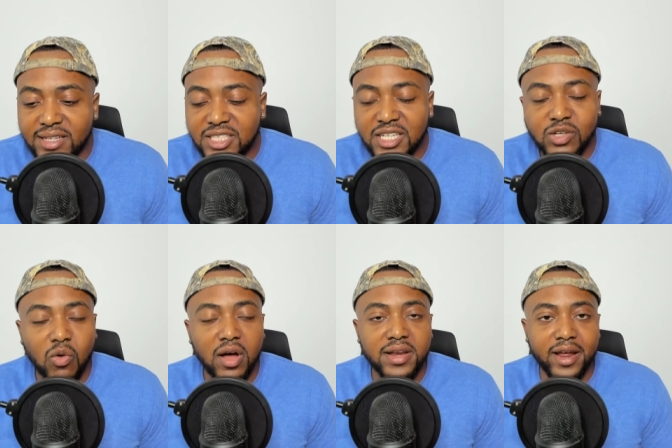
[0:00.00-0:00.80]
she's the
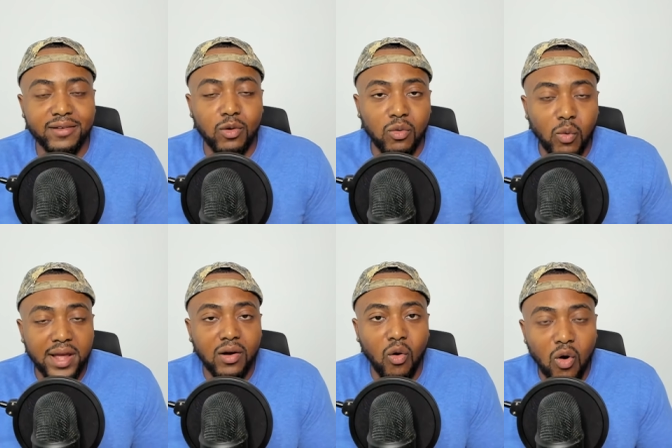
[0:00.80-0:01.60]
one that
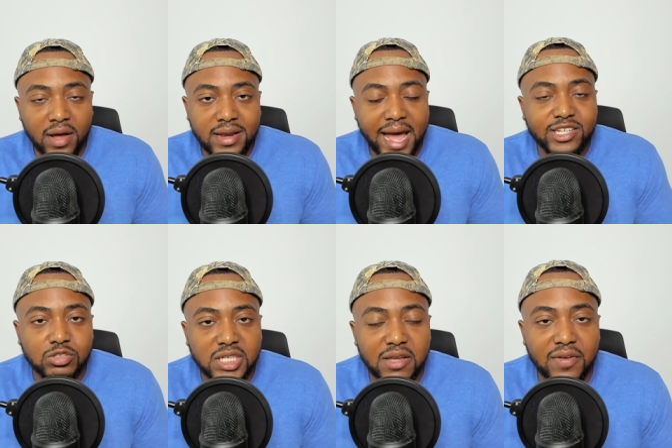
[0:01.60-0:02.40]
went on national
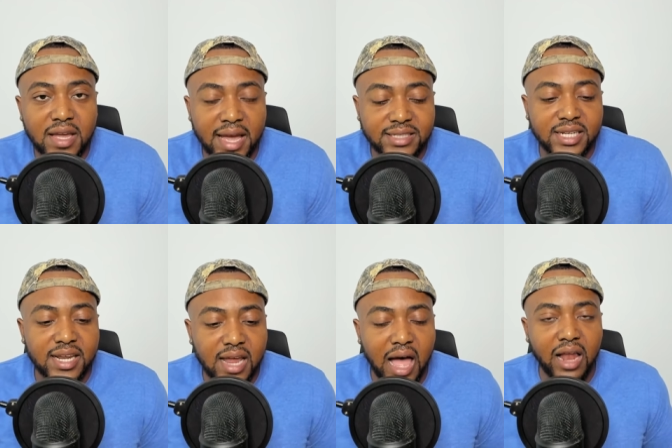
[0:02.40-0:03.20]
TV and
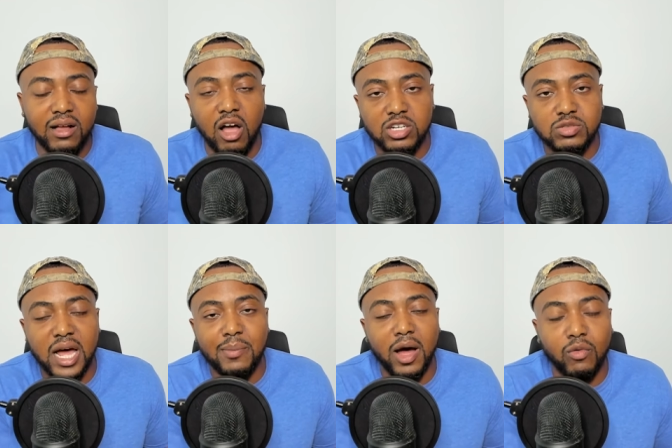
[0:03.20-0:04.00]
said the Holocaust was
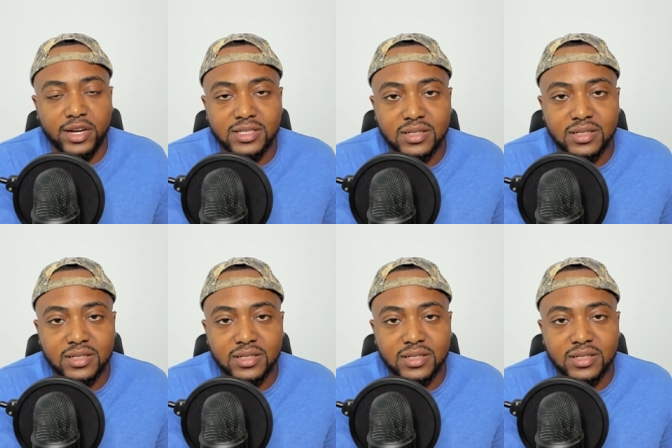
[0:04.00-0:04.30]
not about race.